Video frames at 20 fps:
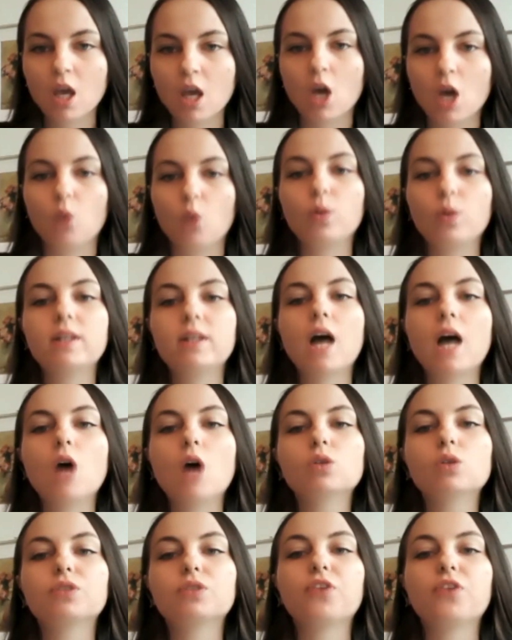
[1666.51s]
without
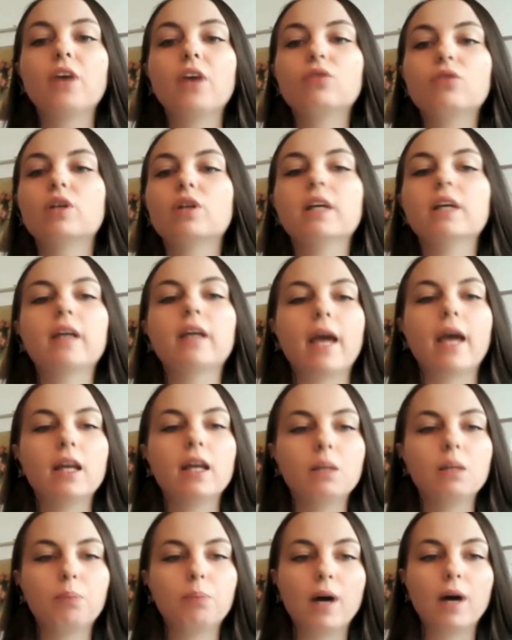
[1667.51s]
favoring
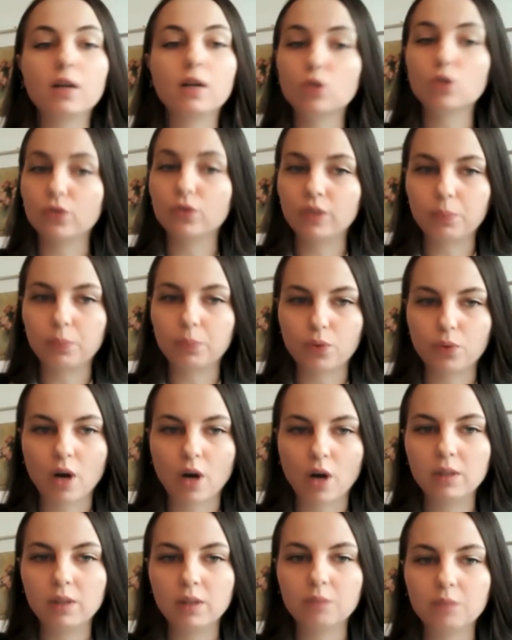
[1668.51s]
any part of the
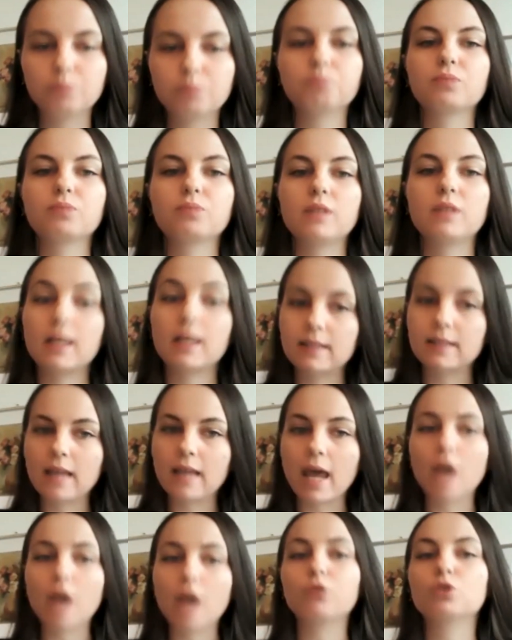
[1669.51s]
problem that they
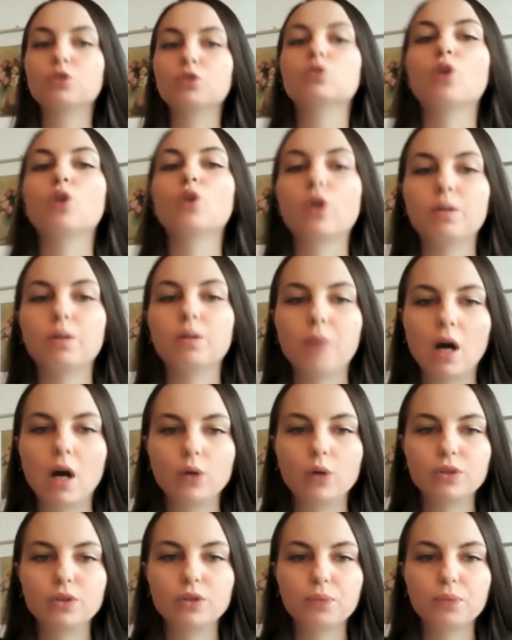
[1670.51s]
have to talk about.